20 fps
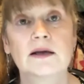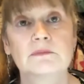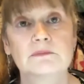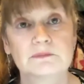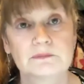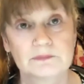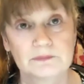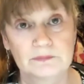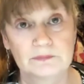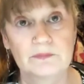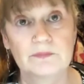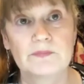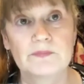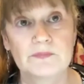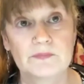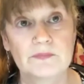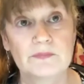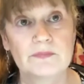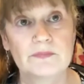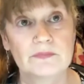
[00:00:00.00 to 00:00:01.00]
Just do the
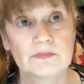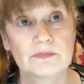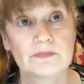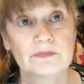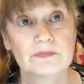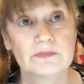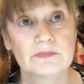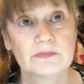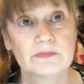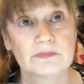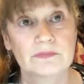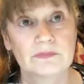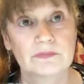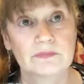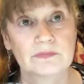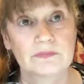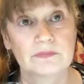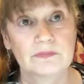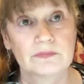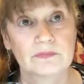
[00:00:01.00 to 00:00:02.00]
other one.
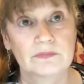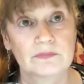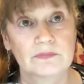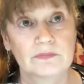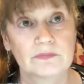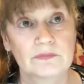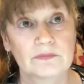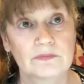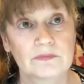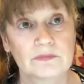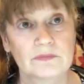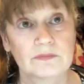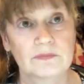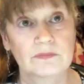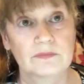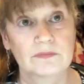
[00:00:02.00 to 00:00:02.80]
14.